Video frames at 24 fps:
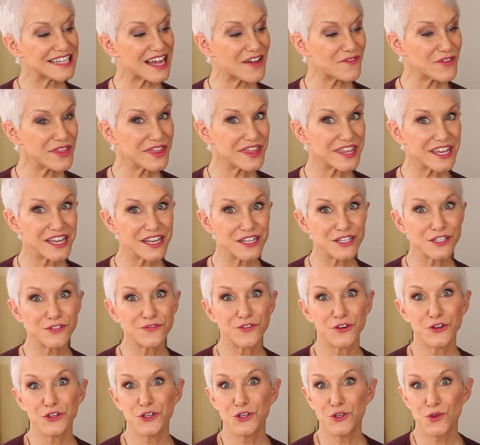7 things
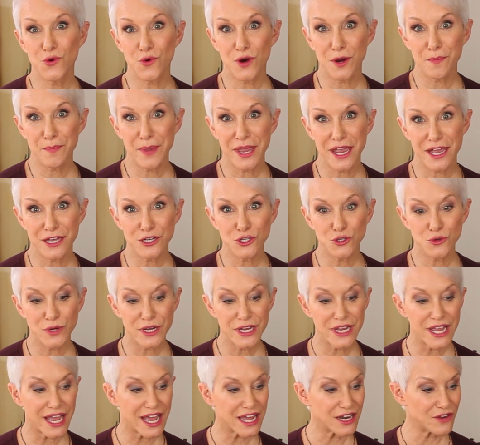for your
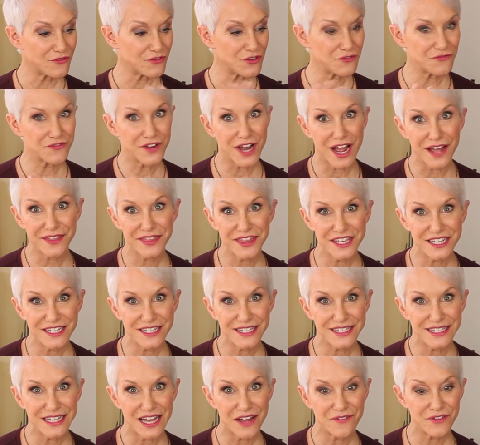pantry, and if you've got
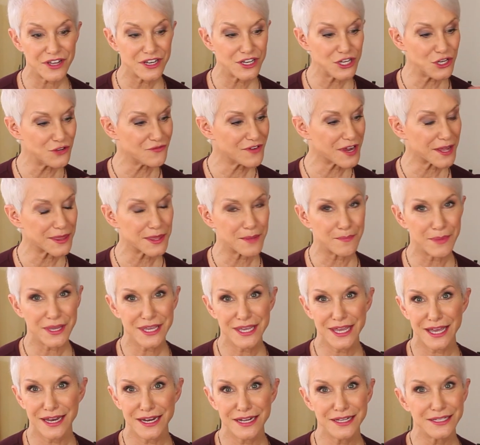these 7, you've got the
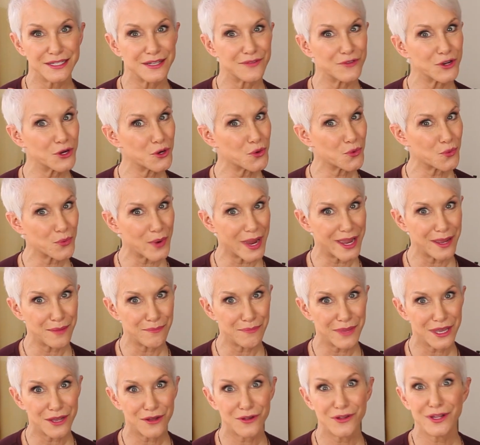beginnings of a great
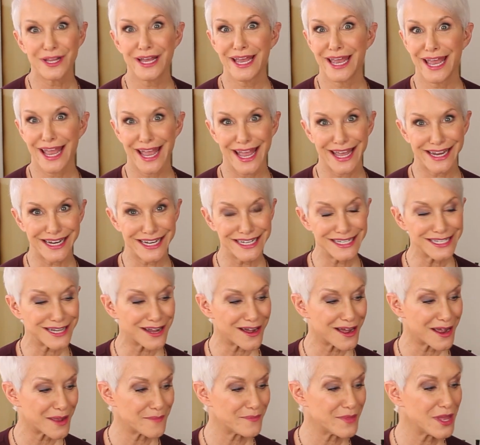meal
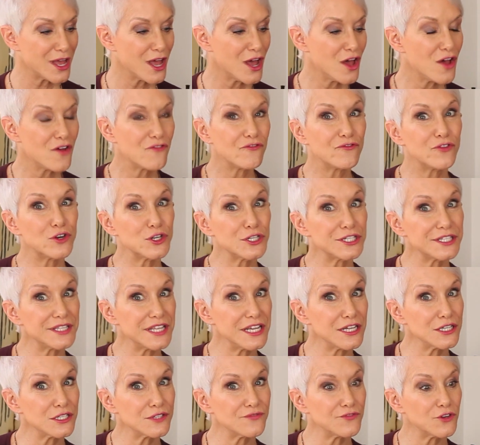anytime. First
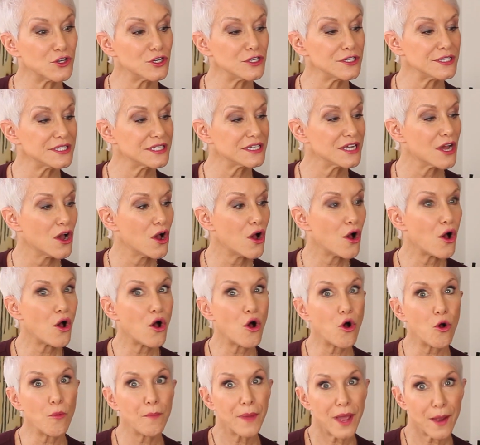things first,
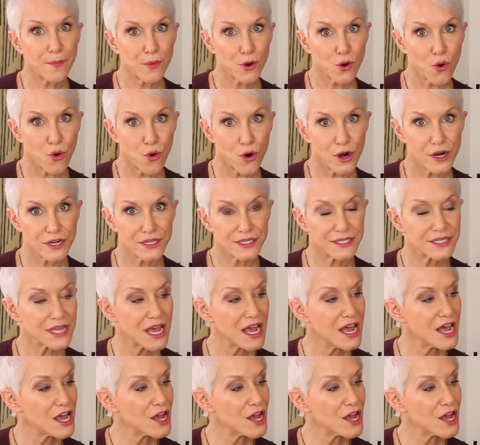whole peppercorns.